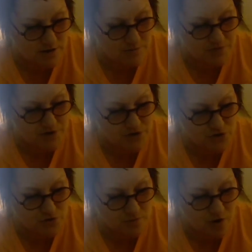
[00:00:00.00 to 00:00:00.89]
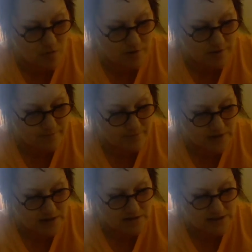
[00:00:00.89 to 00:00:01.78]
But this is your moment,
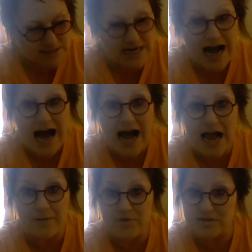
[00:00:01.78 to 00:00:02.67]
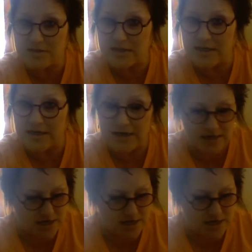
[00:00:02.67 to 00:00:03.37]
the time, this is key,